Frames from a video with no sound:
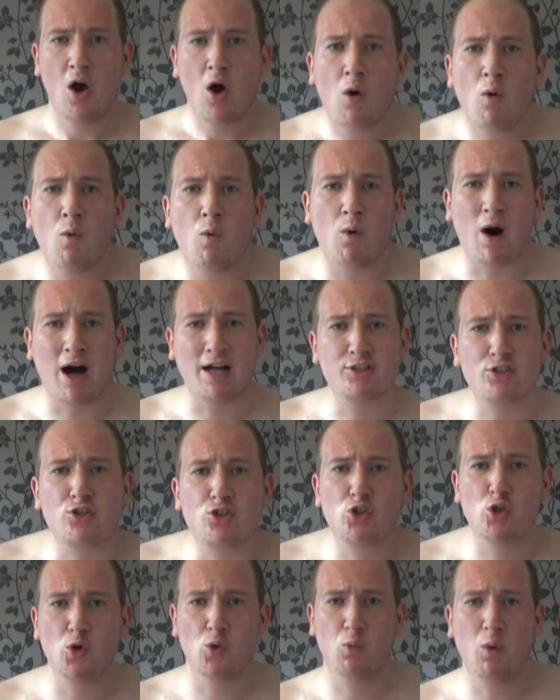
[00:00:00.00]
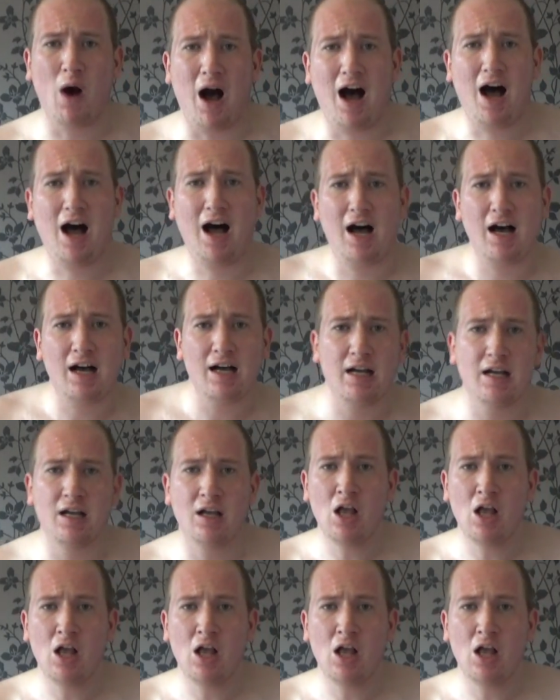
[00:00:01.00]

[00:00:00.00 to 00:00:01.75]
what you are.